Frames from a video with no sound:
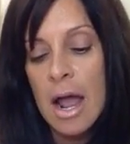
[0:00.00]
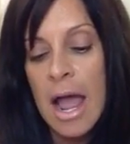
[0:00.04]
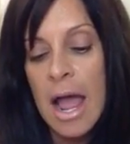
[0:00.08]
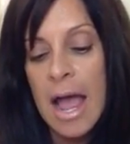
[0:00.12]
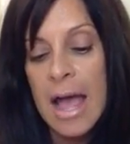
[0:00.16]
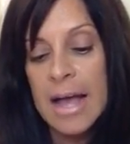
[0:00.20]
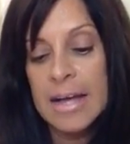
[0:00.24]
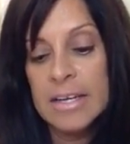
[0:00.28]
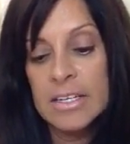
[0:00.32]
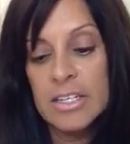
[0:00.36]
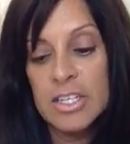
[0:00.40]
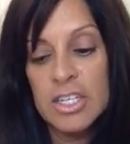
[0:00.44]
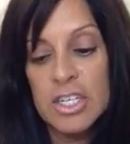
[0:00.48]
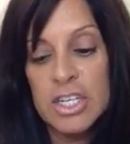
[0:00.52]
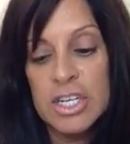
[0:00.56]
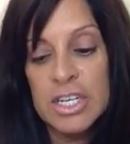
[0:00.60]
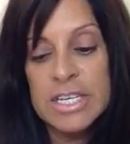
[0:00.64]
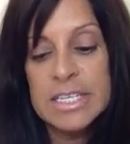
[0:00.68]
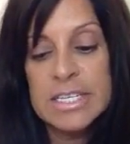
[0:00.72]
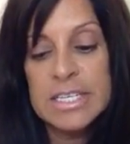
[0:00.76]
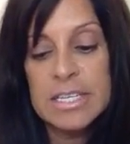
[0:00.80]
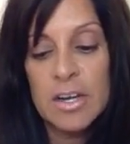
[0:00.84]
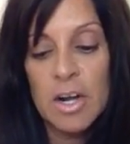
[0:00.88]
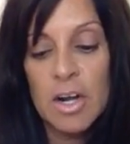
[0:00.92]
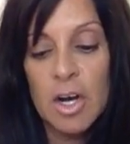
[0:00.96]
And she
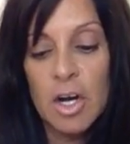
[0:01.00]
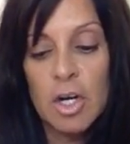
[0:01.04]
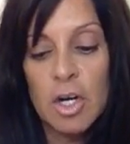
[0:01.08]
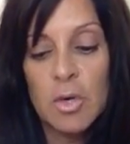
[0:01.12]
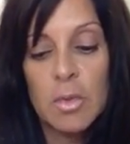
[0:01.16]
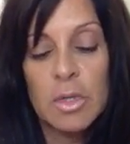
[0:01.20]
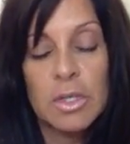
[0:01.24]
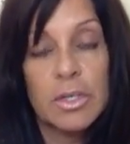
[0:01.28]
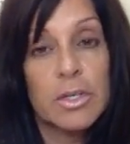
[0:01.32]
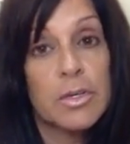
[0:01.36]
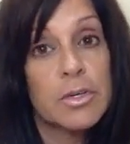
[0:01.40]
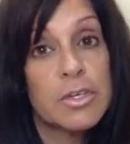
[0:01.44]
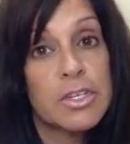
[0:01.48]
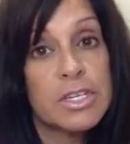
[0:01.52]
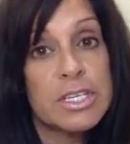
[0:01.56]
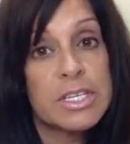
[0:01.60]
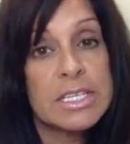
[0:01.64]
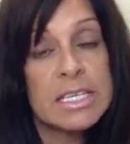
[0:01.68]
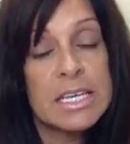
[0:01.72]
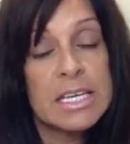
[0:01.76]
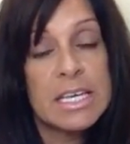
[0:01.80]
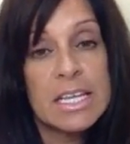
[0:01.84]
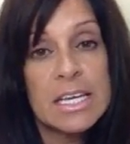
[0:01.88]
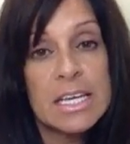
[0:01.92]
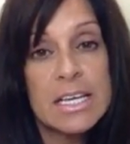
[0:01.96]
said, "Oh, well, you should
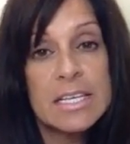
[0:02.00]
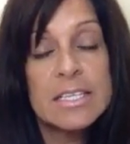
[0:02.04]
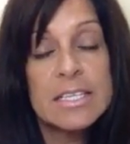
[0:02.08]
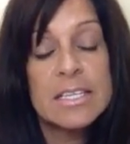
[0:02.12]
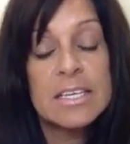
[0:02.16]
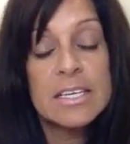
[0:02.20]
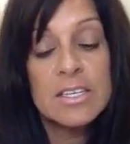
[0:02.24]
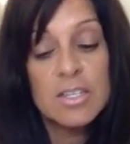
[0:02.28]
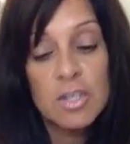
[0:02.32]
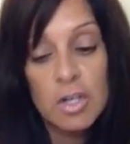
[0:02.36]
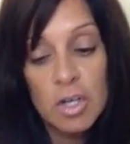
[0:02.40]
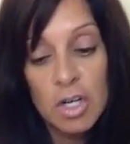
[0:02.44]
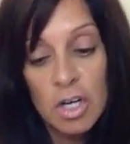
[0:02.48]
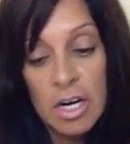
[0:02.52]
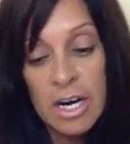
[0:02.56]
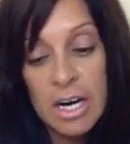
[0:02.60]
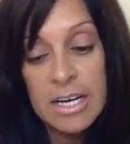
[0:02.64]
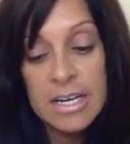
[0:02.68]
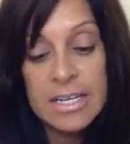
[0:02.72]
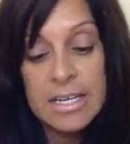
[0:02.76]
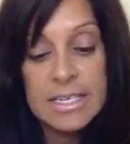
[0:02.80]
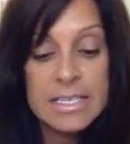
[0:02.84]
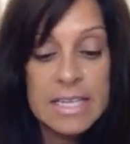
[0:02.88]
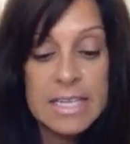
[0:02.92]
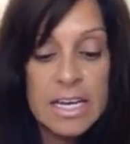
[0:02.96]
see these. These are great,"
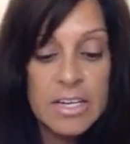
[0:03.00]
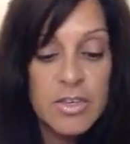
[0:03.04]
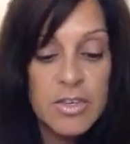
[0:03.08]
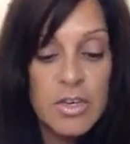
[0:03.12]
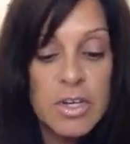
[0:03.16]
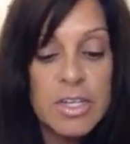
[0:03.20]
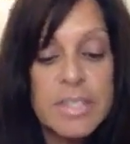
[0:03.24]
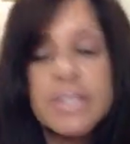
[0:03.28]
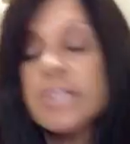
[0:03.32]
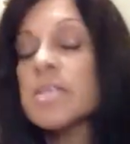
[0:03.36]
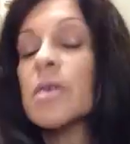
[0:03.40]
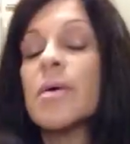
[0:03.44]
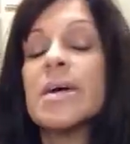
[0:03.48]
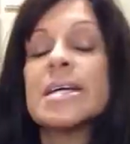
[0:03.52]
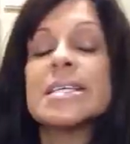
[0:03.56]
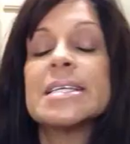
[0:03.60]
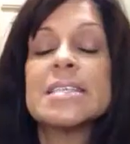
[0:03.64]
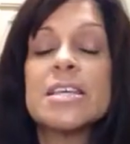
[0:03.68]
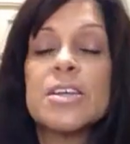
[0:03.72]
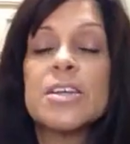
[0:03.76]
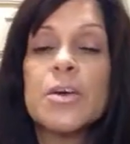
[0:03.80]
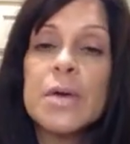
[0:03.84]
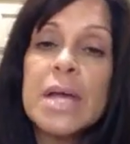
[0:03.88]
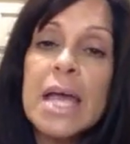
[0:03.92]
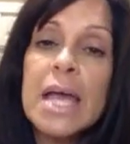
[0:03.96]
et cetera. So I
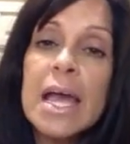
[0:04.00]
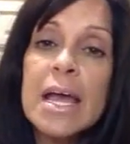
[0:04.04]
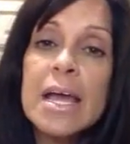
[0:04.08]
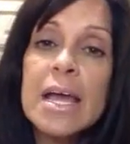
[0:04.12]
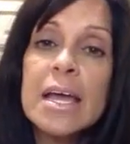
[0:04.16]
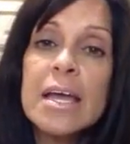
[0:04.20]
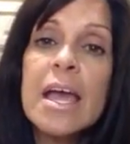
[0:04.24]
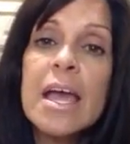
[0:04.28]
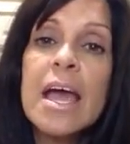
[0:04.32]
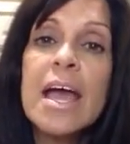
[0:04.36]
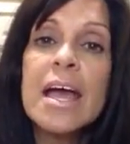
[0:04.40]
said, okay.